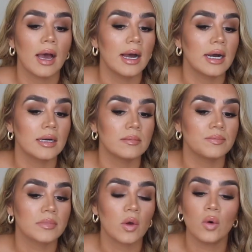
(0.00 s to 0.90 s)

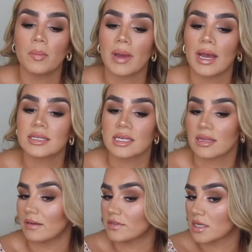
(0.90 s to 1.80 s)
All mattes, and
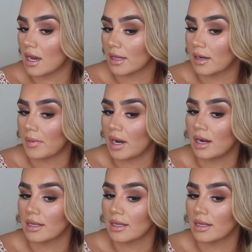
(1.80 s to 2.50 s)
then I've just highlighted my